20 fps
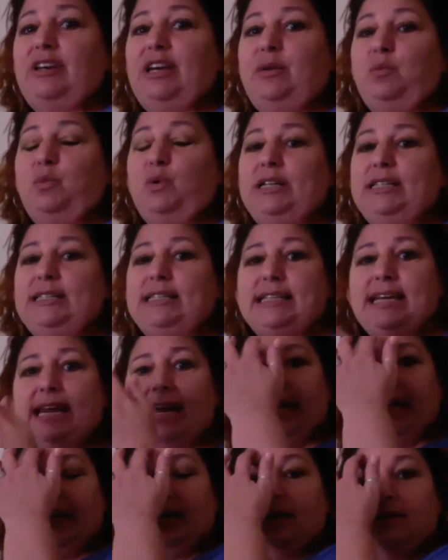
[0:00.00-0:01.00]
and one's
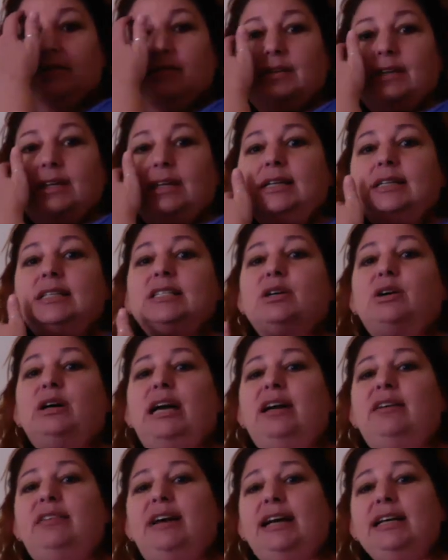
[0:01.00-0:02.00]
negative. So I
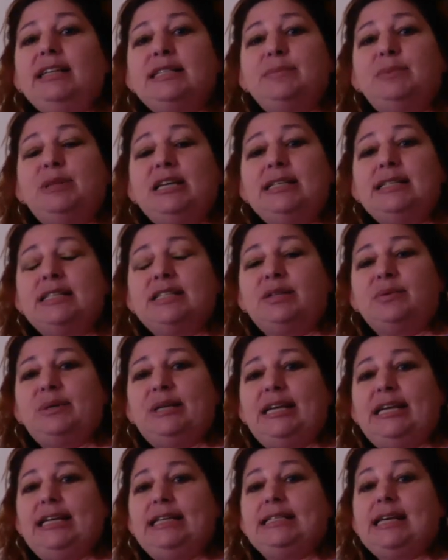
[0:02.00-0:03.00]
have x plus
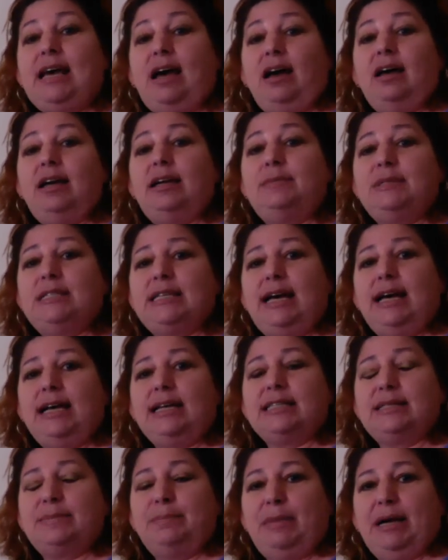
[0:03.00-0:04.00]
3 times
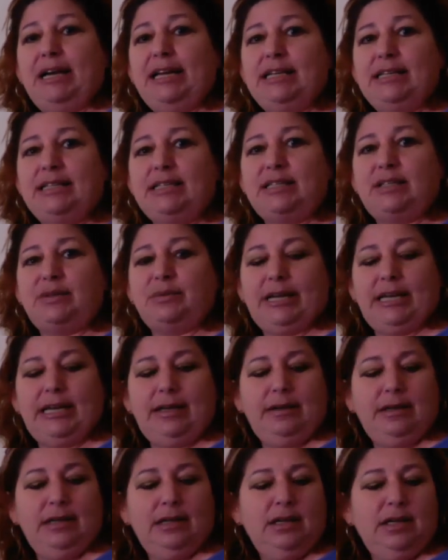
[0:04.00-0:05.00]
x minus 3.
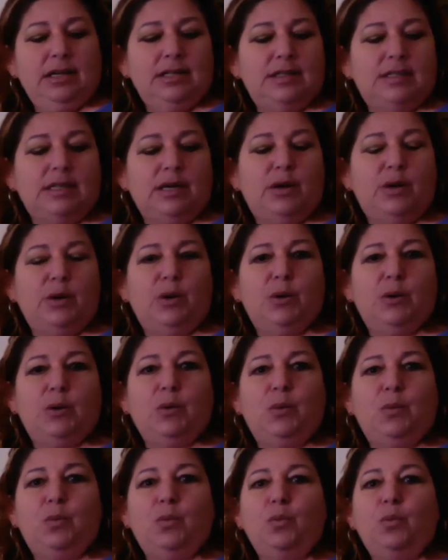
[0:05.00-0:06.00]

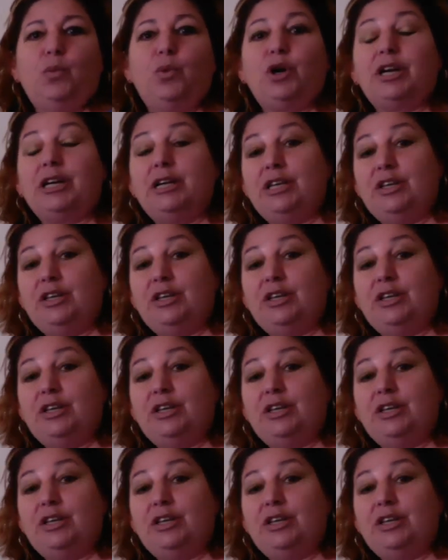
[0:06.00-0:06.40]
So we're going